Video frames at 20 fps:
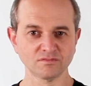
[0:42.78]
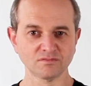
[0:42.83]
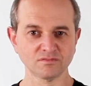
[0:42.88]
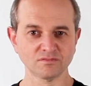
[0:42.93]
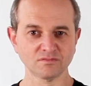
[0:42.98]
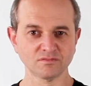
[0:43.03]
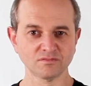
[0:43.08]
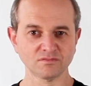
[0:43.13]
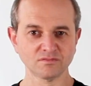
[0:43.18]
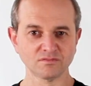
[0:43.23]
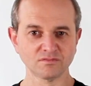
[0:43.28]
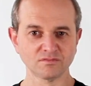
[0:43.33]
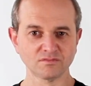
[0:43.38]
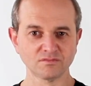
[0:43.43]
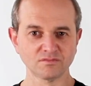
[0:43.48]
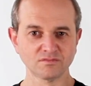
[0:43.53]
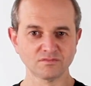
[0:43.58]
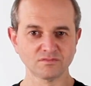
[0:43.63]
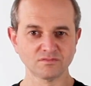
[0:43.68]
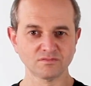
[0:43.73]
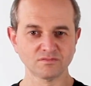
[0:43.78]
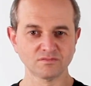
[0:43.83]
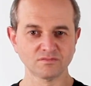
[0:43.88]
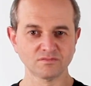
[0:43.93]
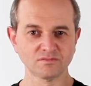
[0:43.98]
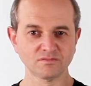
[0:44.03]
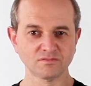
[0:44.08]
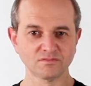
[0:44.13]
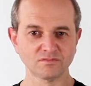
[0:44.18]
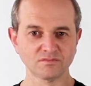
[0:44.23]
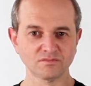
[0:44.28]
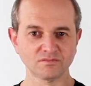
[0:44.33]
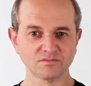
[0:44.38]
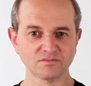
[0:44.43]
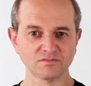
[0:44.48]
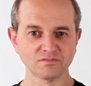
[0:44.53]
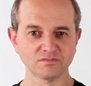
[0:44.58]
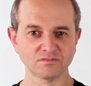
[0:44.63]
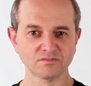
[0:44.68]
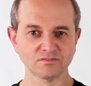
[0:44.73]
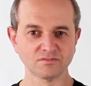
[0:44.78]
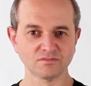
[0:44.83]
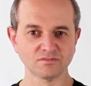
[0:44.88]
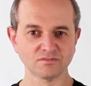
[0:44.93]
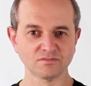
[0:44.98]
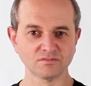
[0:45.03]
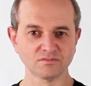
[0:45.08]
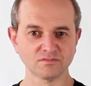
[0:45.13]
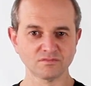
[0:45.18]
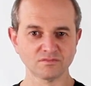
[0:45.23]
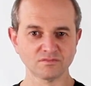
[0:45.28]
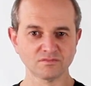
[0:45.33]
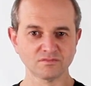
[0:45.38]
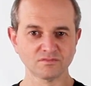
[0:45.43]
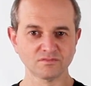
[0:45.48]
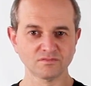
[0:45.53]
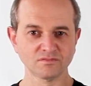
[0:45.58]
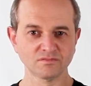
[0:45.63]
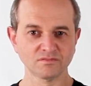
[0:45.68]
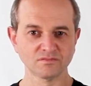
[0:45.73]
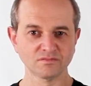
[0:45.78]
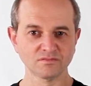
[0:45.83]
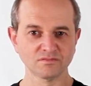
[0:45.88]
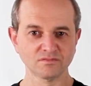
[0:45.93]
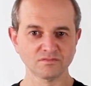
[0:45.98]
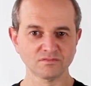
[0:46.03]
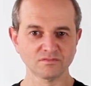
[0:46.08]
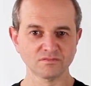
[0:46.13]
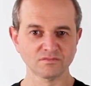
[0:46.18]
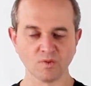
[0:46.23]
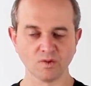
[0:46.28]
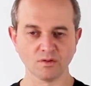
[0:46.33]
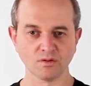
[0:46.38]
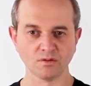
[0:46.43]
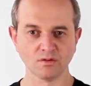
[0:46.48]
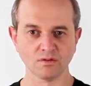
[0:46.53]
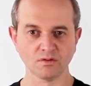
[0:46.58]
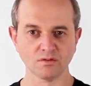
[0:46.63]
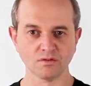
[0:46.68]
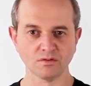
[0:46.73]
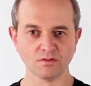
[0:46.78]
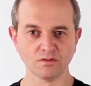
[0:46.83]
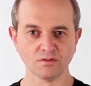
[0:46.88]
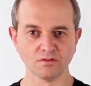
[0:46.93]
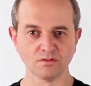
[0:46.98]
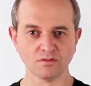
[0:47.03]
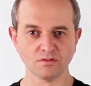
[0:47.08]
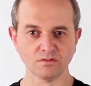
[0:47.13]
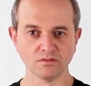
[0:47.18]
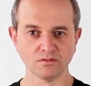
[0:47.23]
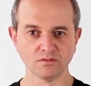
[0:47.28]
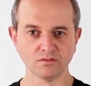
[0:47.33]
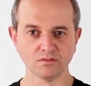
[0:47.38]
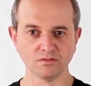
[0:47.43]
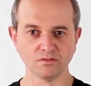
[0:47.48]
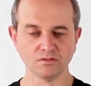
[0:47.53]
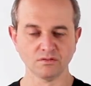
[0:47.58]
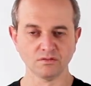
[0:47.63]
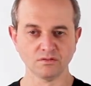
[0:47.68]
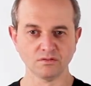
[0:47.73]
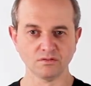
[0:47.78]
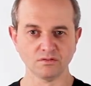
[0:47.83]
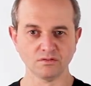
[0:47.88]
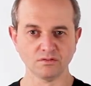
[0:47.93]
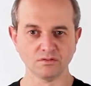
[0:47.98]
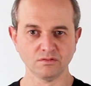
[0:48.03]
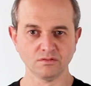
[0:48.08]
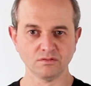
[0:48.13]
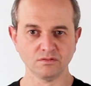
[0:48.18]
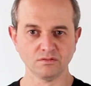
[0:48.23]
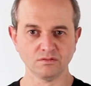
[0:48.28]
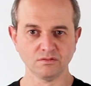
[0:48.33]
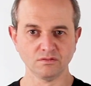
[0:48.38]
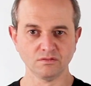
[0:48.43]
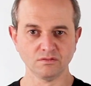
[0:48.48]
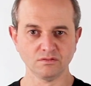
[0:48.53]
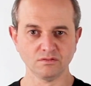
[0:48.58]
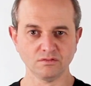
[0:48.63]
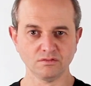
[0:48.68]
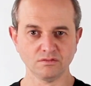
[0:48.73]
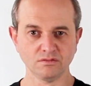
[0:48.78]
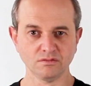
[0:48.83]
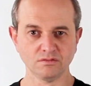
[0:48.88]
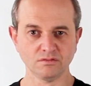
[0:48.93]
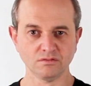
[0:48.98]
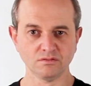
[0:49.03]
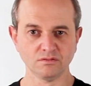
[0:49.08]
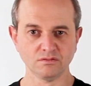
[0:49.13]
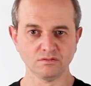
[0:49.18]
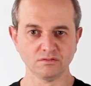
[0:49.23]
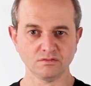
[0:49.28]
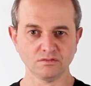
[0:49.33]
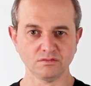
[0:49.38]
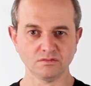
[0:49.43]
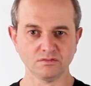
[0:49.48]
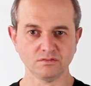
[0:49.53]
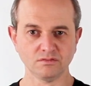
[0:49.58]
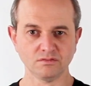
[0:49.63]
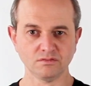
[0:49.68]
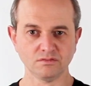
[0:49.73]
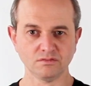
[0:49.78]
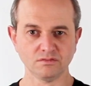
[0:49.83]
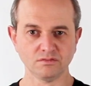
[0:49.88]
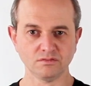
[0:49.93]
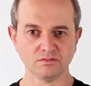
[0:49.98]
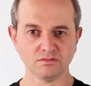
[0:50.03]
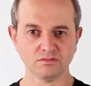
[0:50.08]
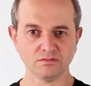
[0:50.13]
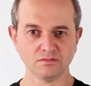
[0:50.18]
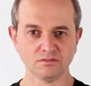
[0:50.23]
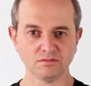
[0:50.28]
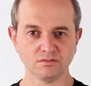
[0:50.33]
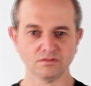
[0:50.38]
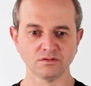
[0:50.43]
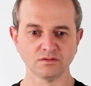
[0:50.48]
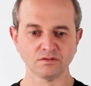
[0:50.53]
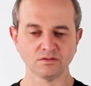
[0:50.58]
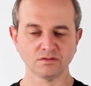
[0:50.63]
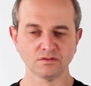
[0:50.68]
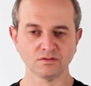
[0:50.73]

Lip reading: This person isn't speaking.